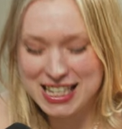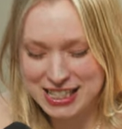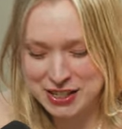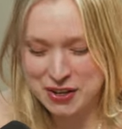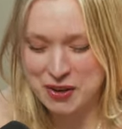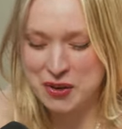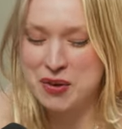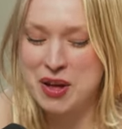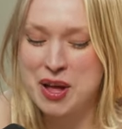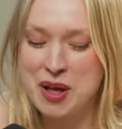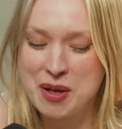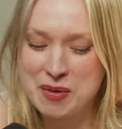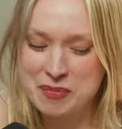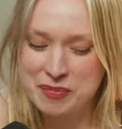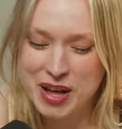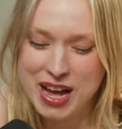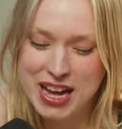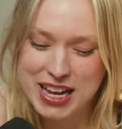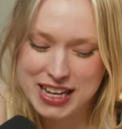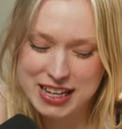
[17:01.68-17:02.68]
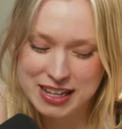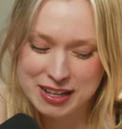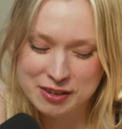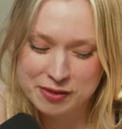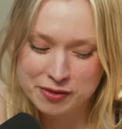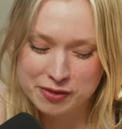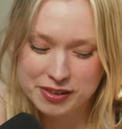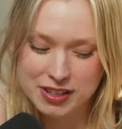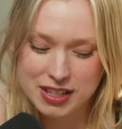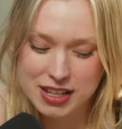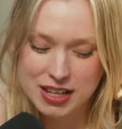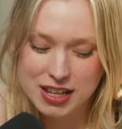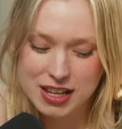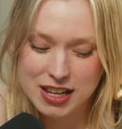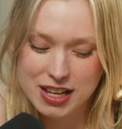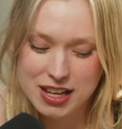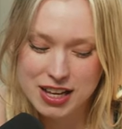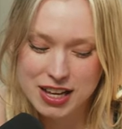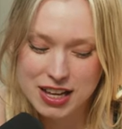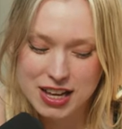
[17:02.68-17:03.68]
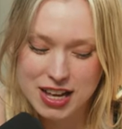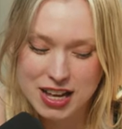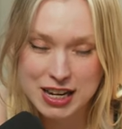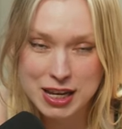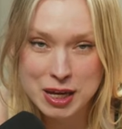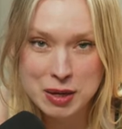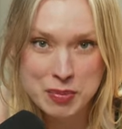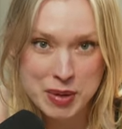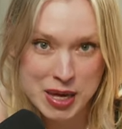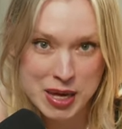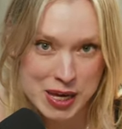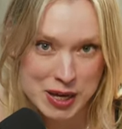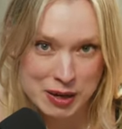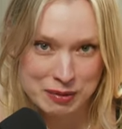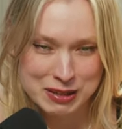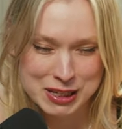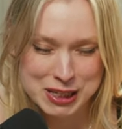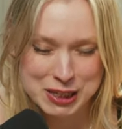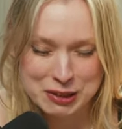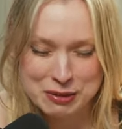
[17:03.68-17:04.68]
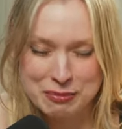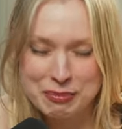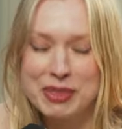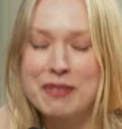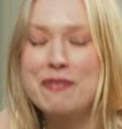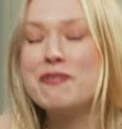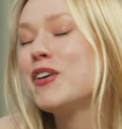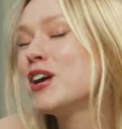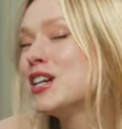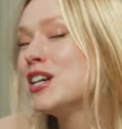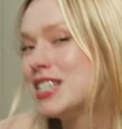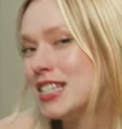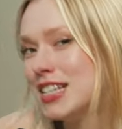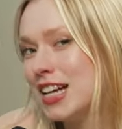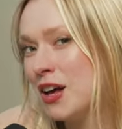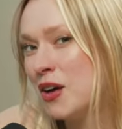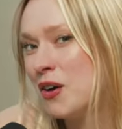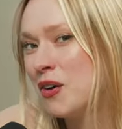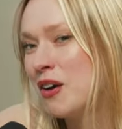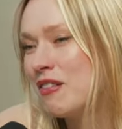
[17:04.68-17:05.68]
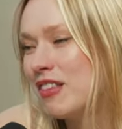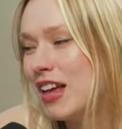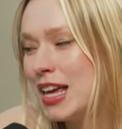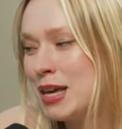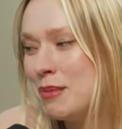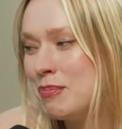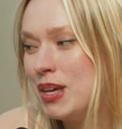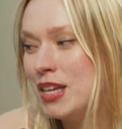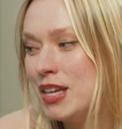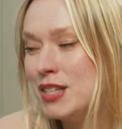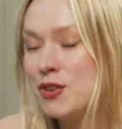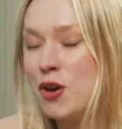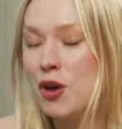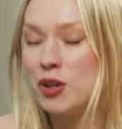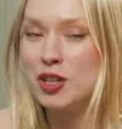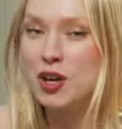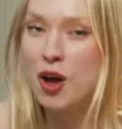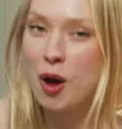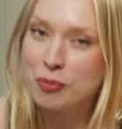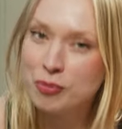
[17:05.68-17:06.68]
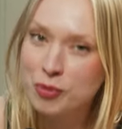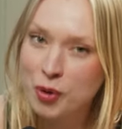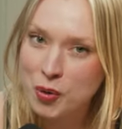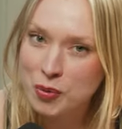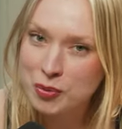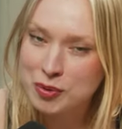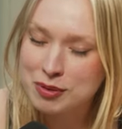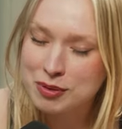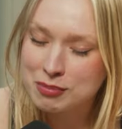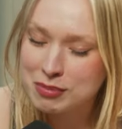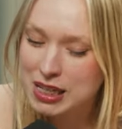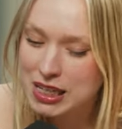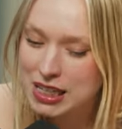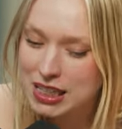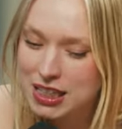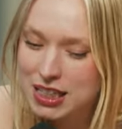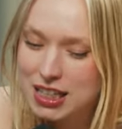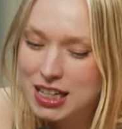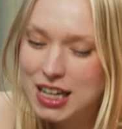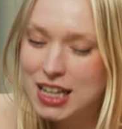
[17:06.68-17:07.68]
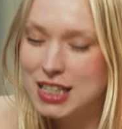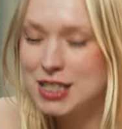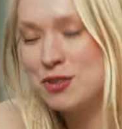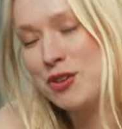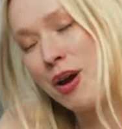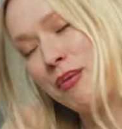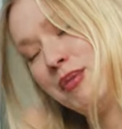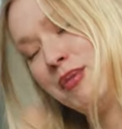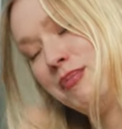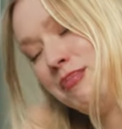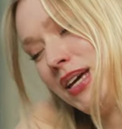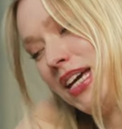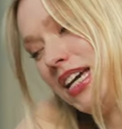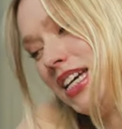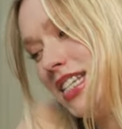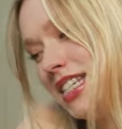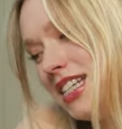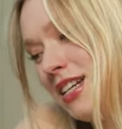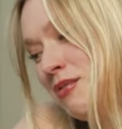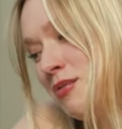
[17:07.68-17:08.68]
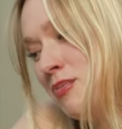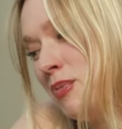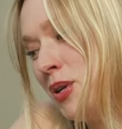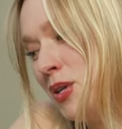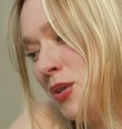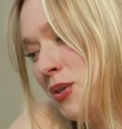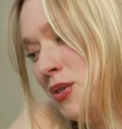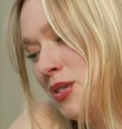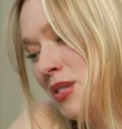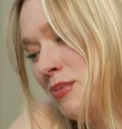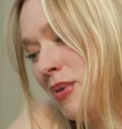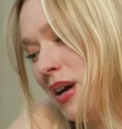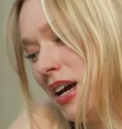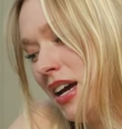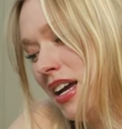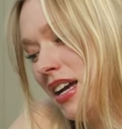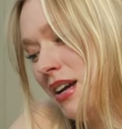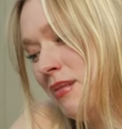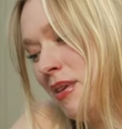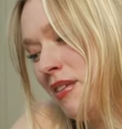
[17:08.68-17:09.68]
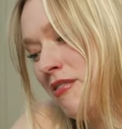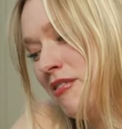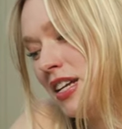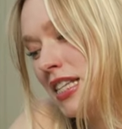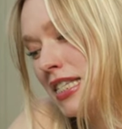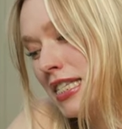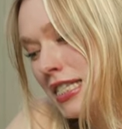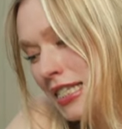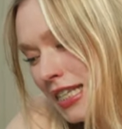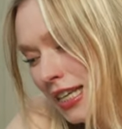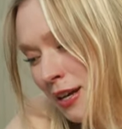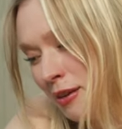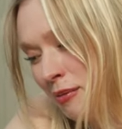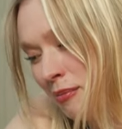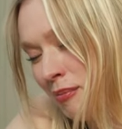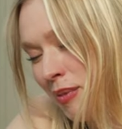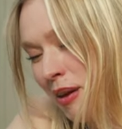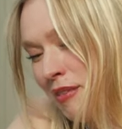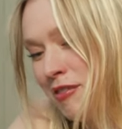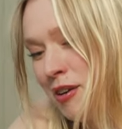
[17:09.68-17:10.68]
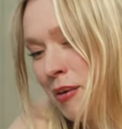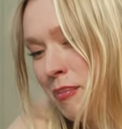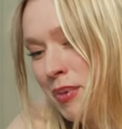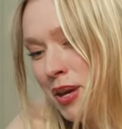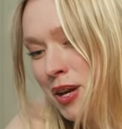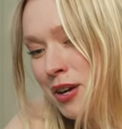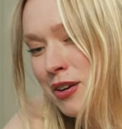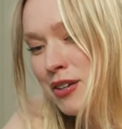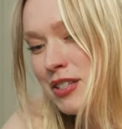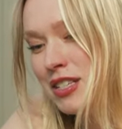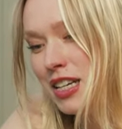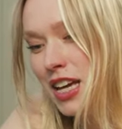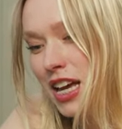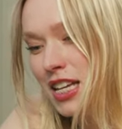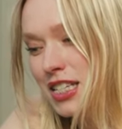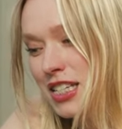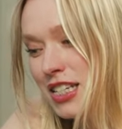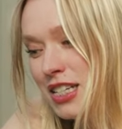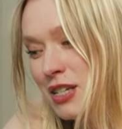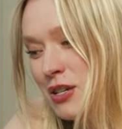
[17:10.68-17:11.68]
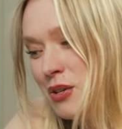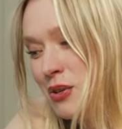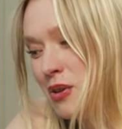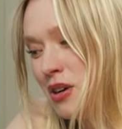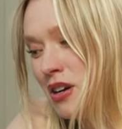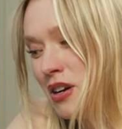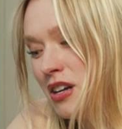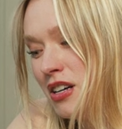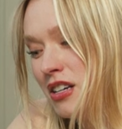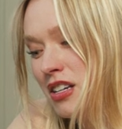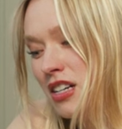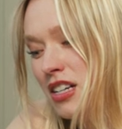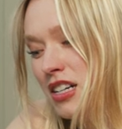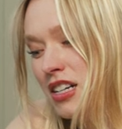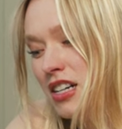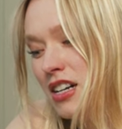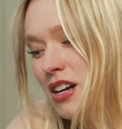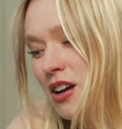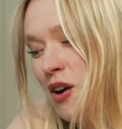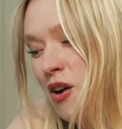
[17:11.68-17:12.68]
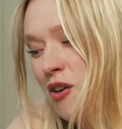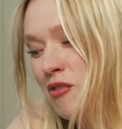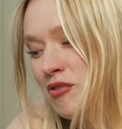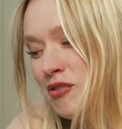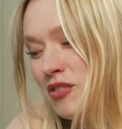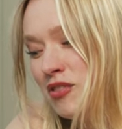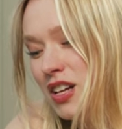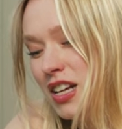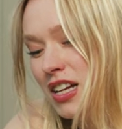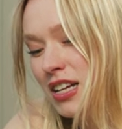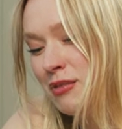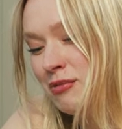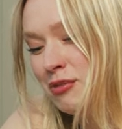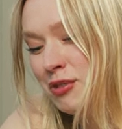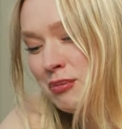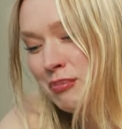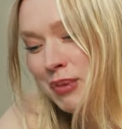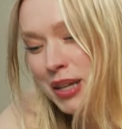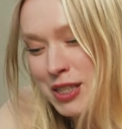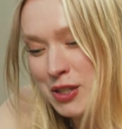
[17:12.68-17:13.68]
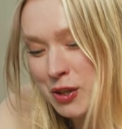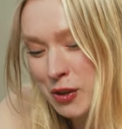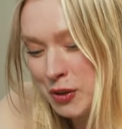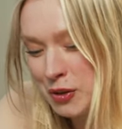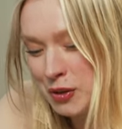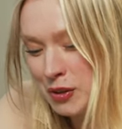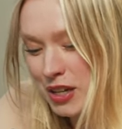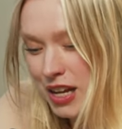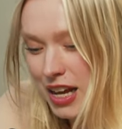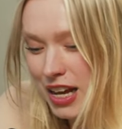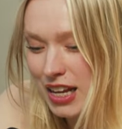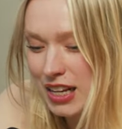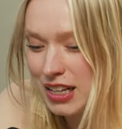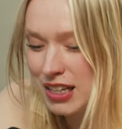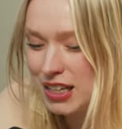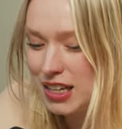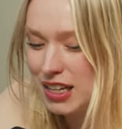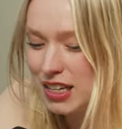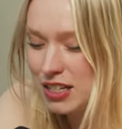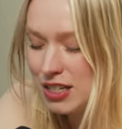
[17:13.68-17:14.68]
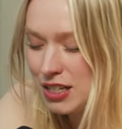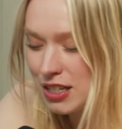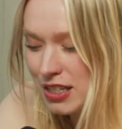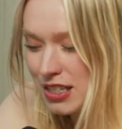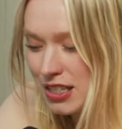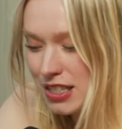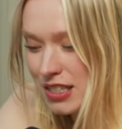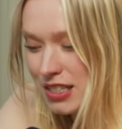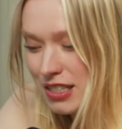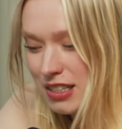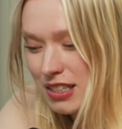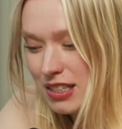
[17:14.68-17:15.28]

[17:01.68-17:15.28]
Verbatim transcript: So um, I have an EP coming soon, but the first single of that EP is called Come Roll With Me. It's drum and bass, and it was produced by my friend Slim, my friend Piers, and Kesi, who are of uh, Rudimental, and it just